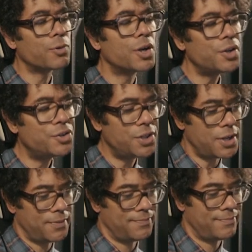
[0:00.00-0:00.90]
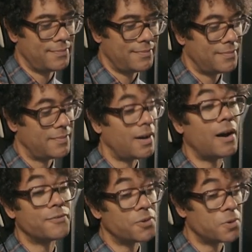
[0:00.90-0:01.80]
could you?
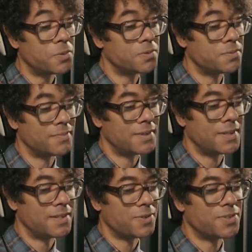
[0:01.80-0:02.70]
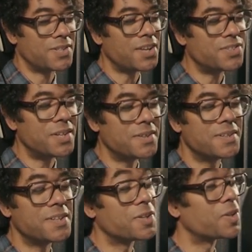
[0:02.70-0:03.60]
After all, you're such a
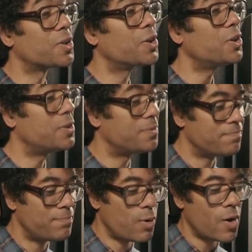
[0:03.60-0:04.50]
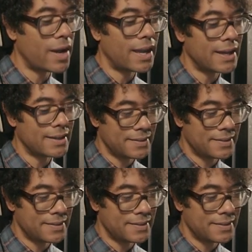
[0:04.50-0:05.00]
good boy.